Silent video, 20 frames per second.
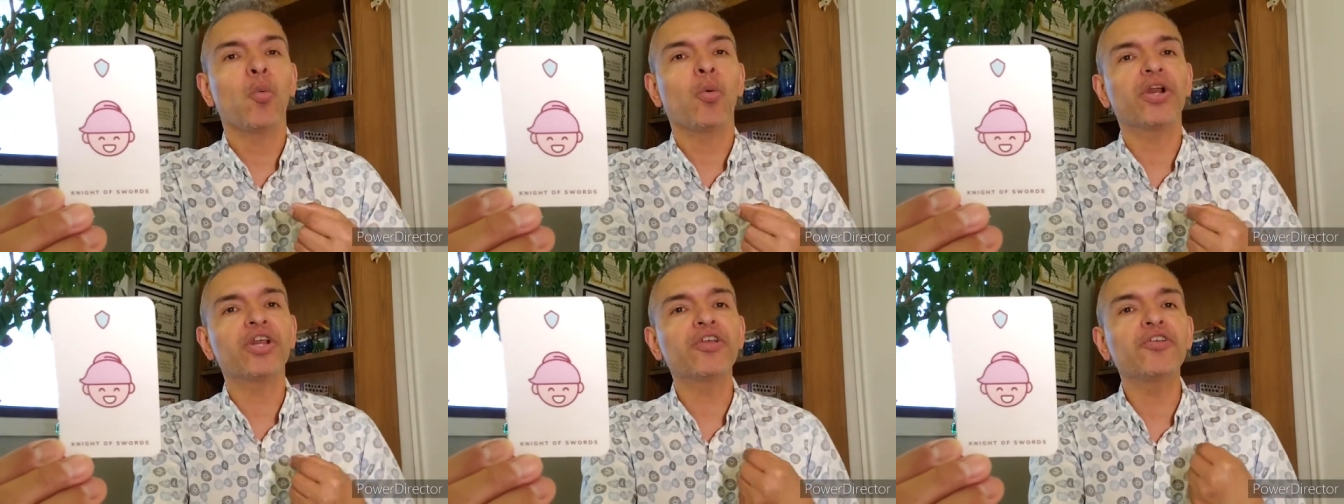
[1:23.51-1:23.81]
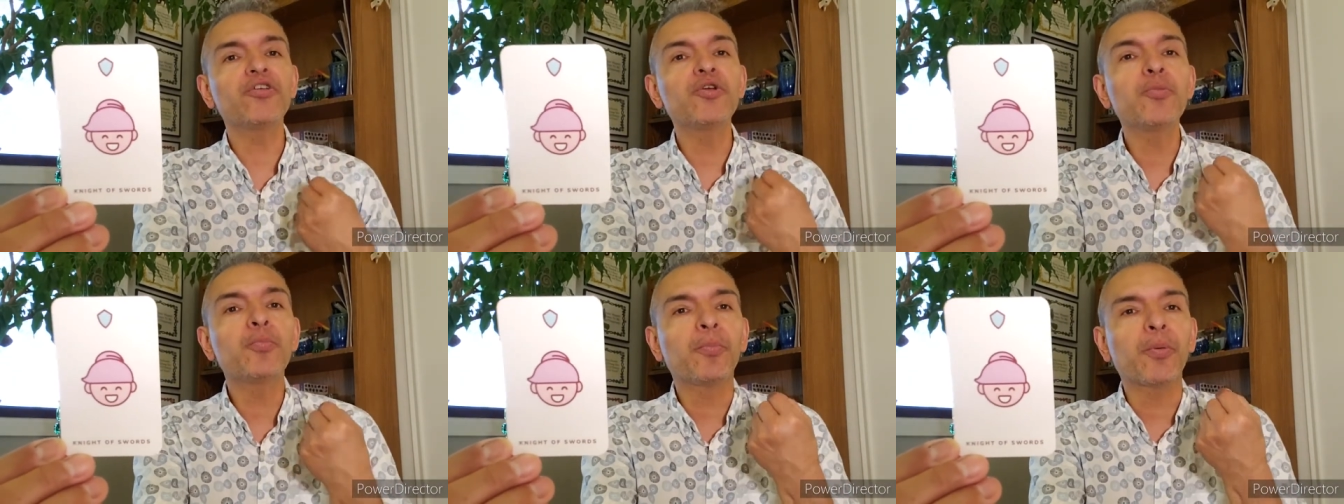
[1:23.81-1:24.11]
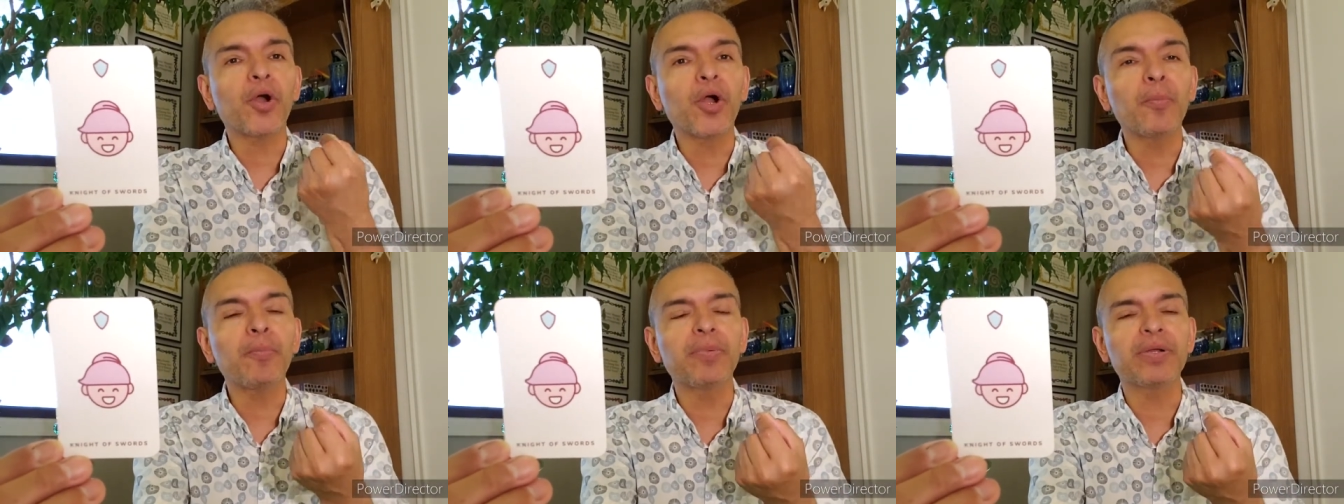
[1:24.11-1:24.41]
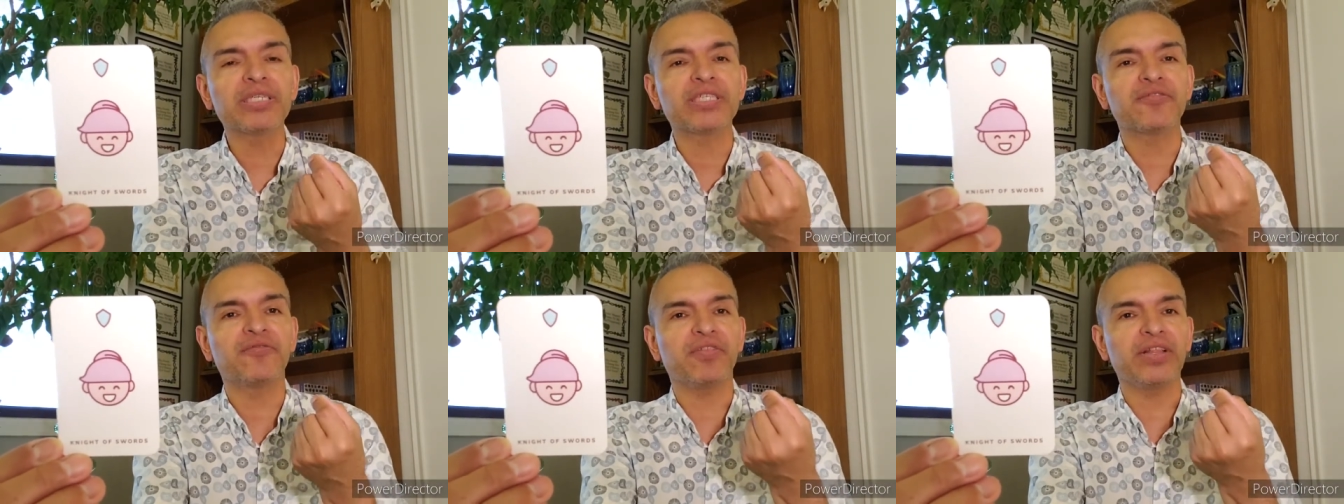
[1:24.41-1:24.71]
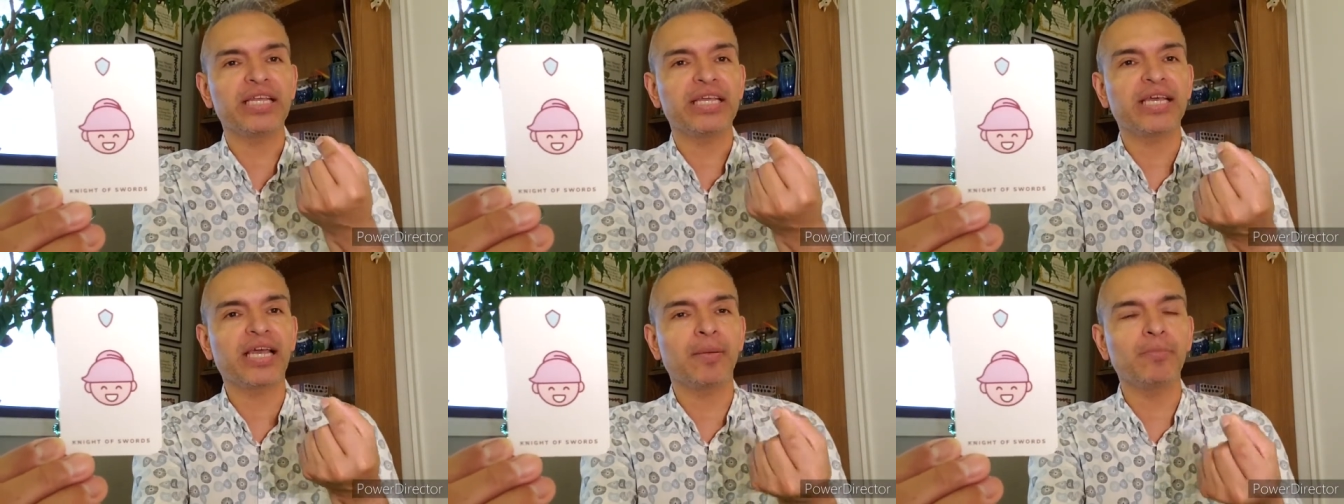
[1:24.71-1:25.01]
What are you
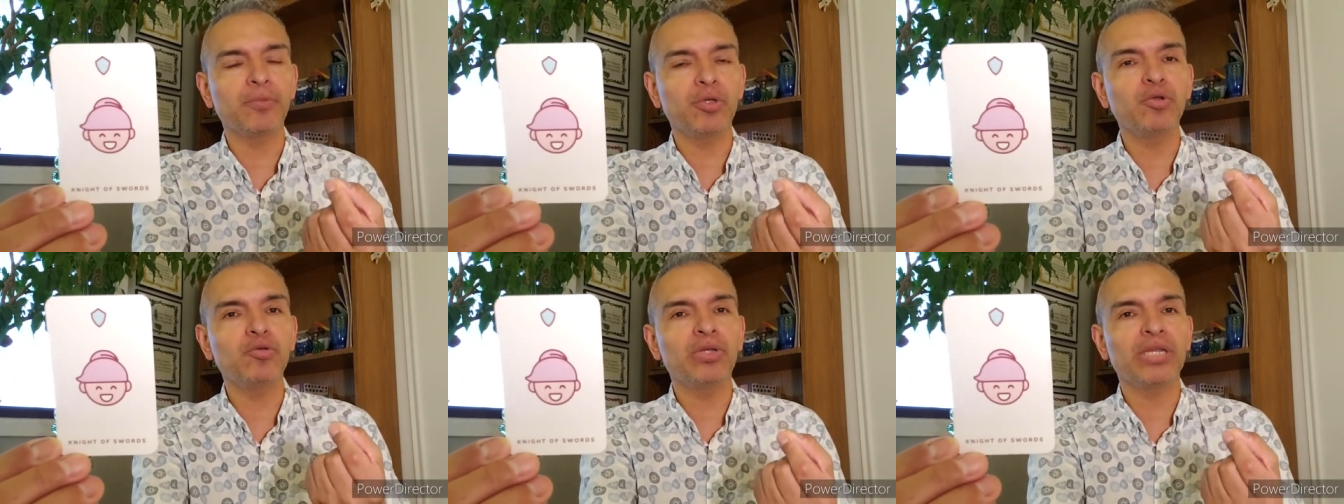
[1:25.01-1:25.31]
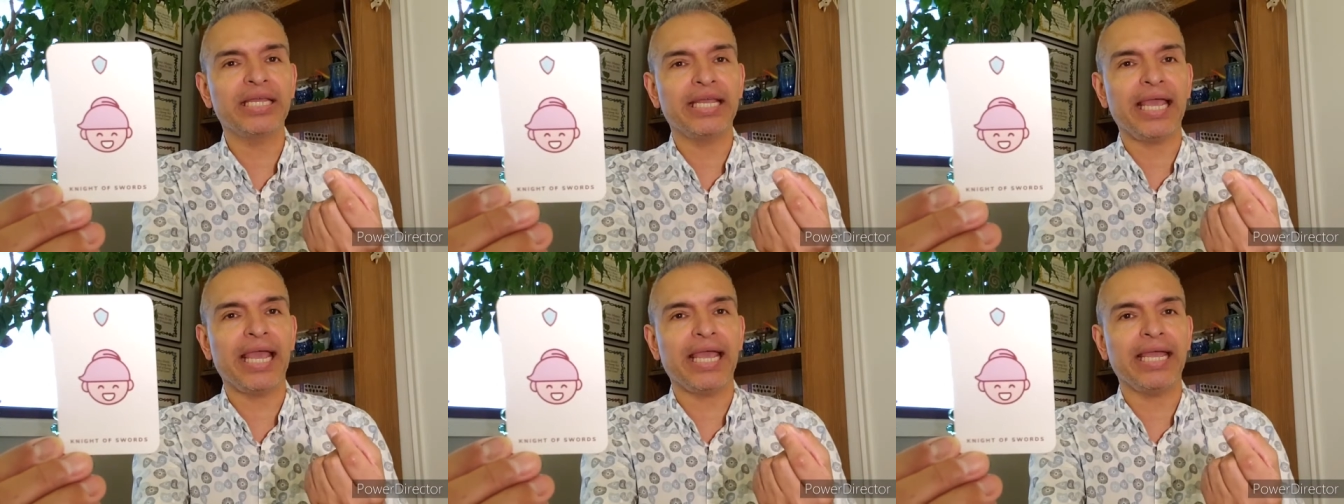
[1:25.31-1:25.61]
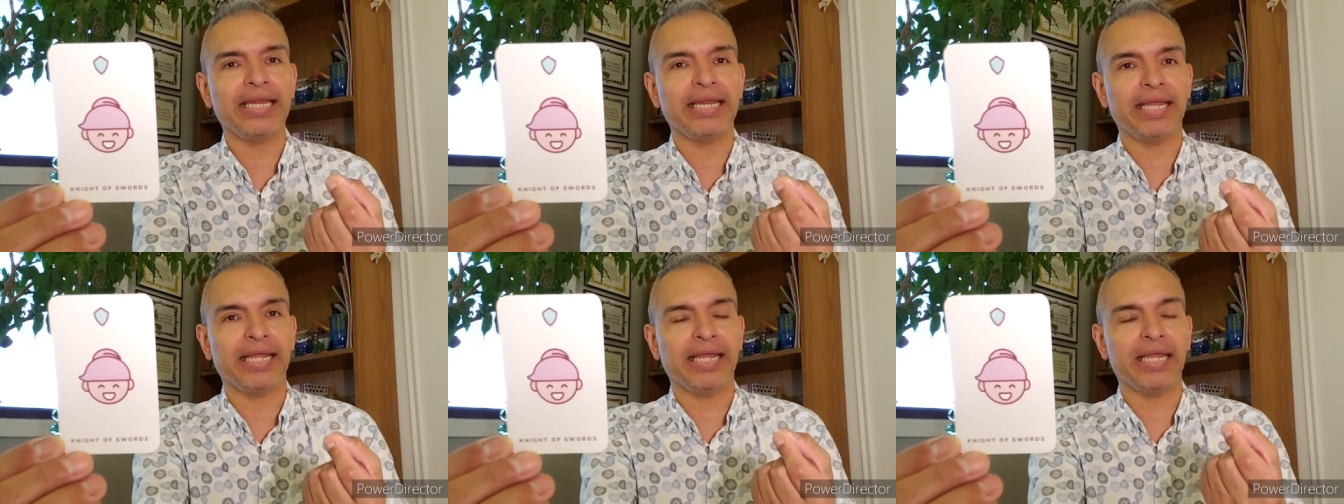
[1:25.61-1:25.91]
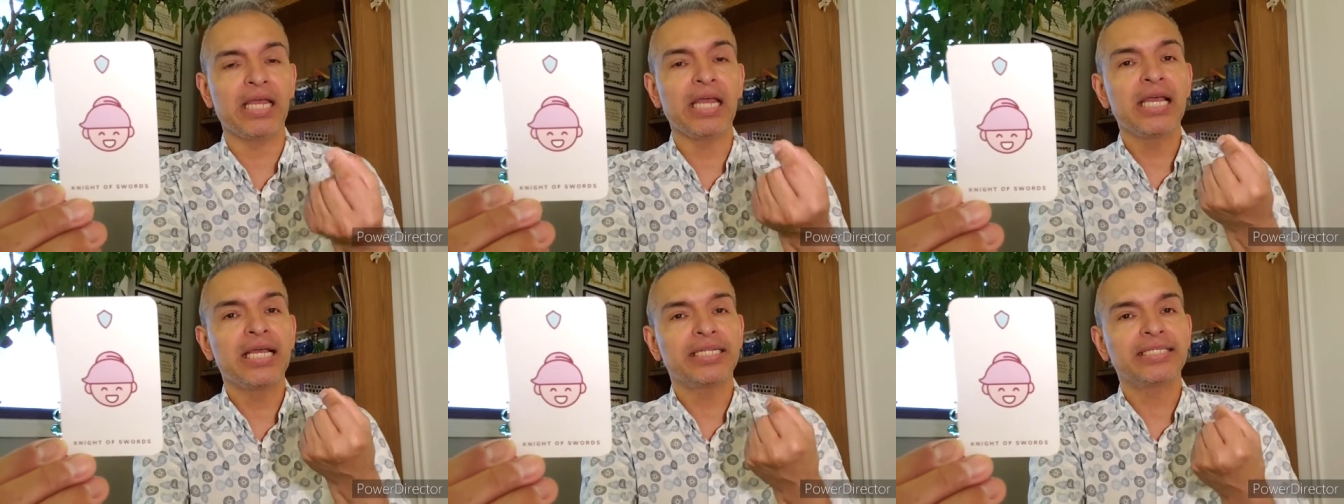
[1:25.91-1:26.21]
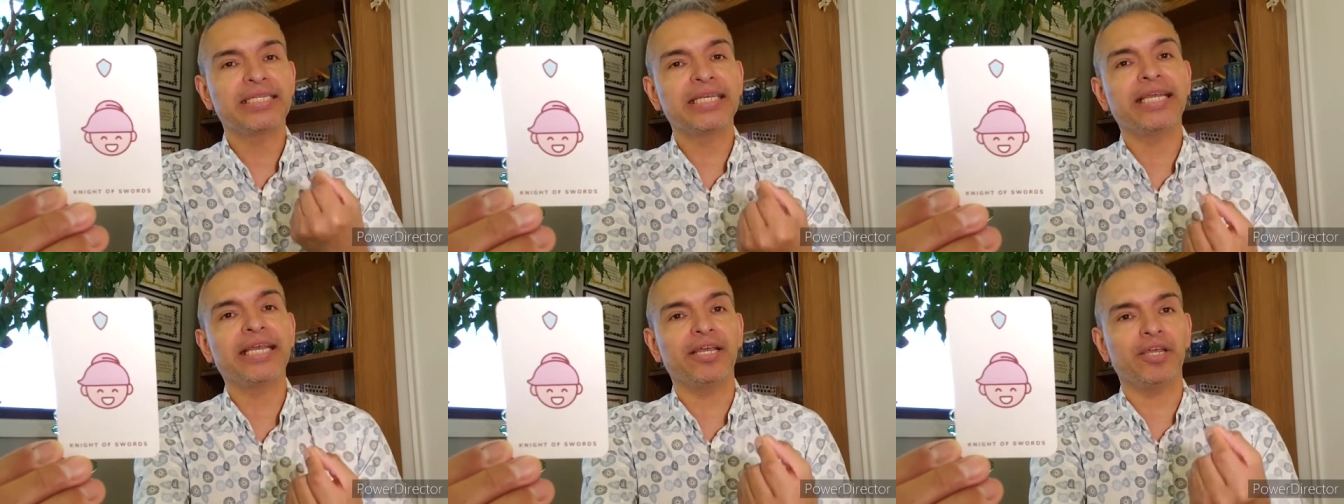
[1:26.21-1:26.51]
purposefully communicating
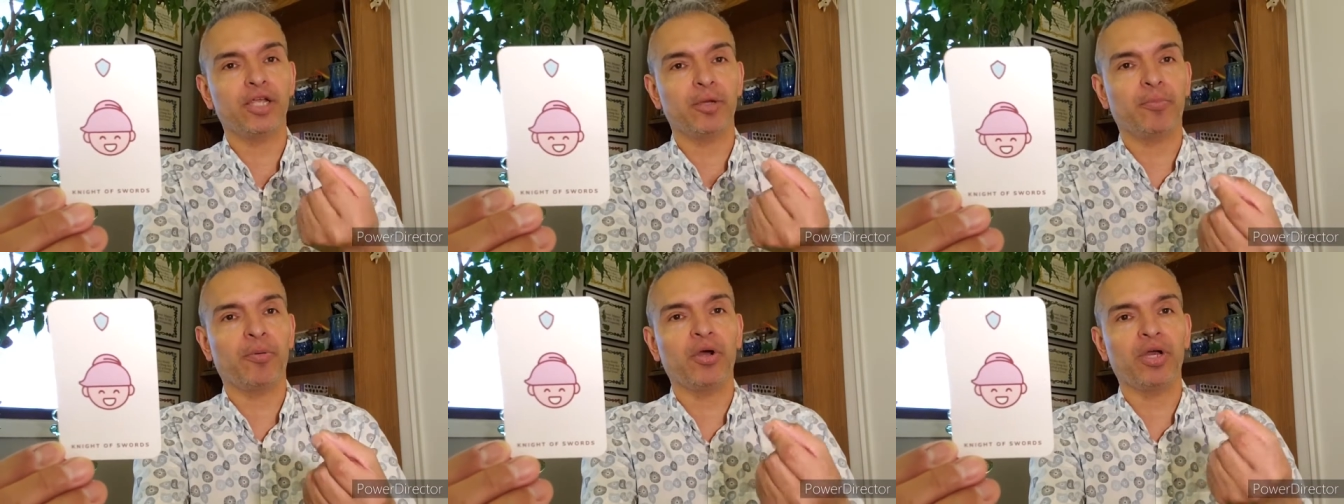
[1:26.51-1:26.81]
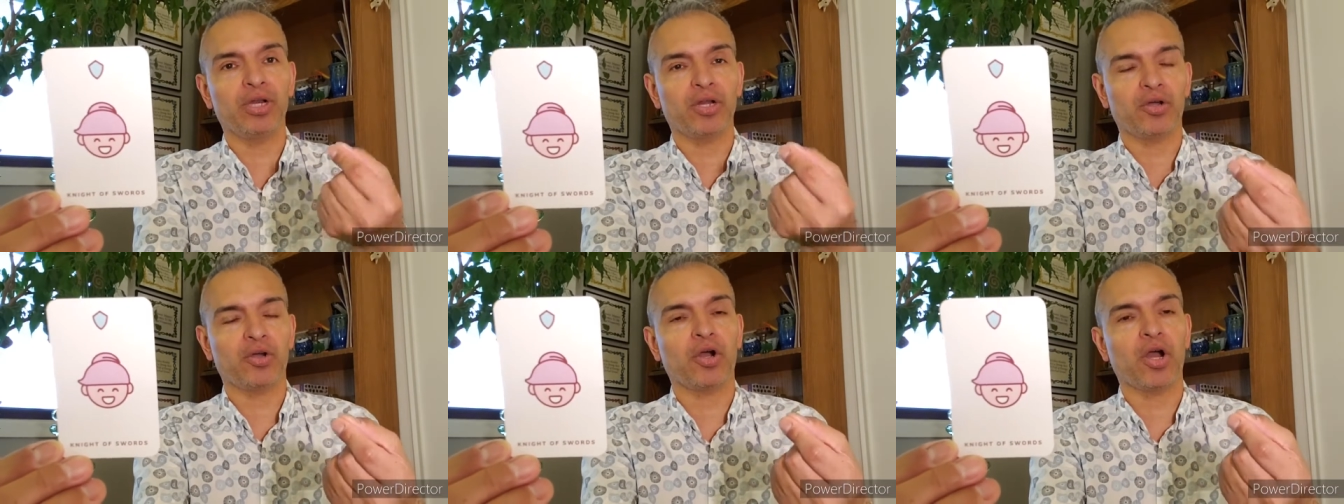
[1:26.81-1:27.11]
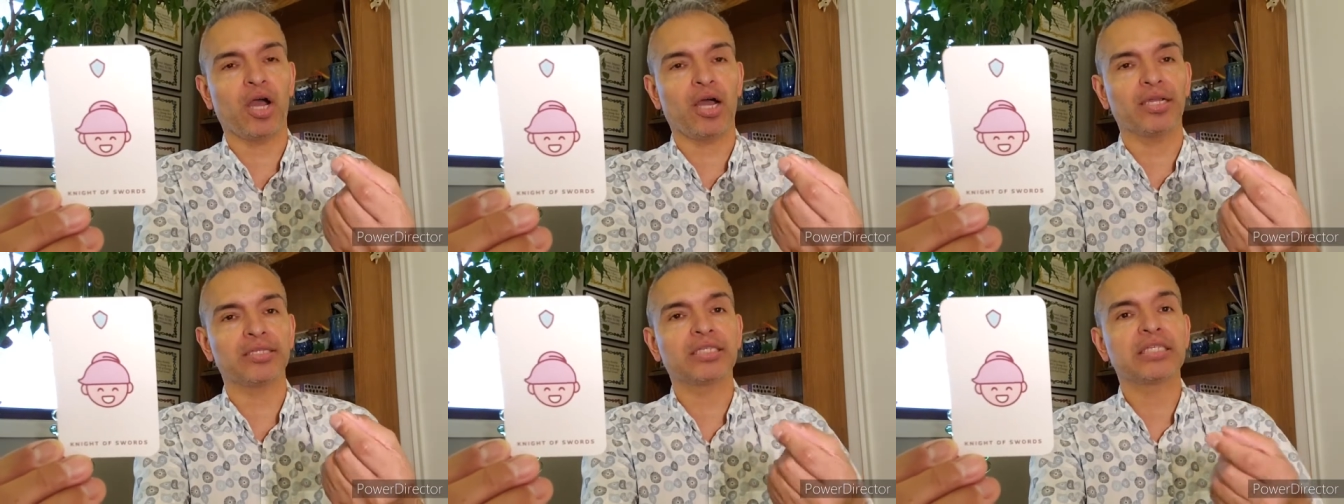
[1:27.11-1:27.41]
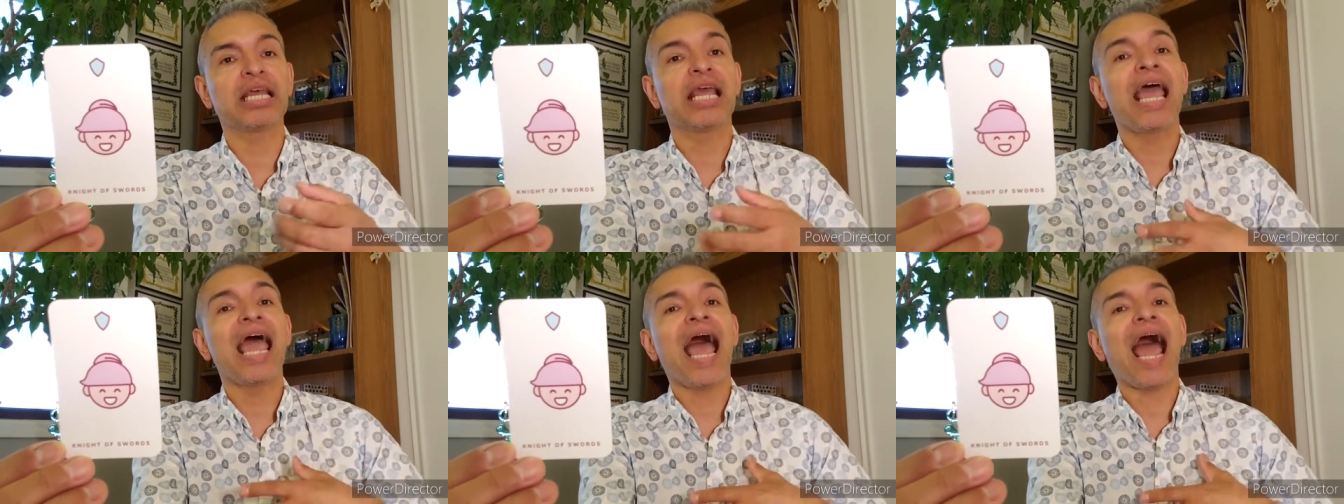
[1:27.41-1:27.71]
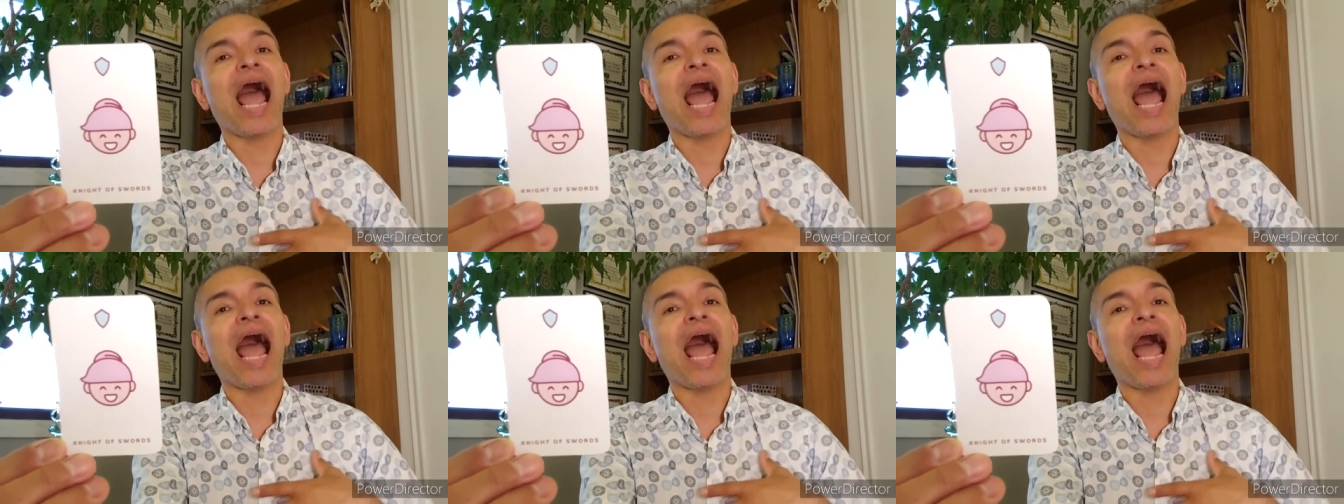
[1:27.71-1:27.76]
to get your point across?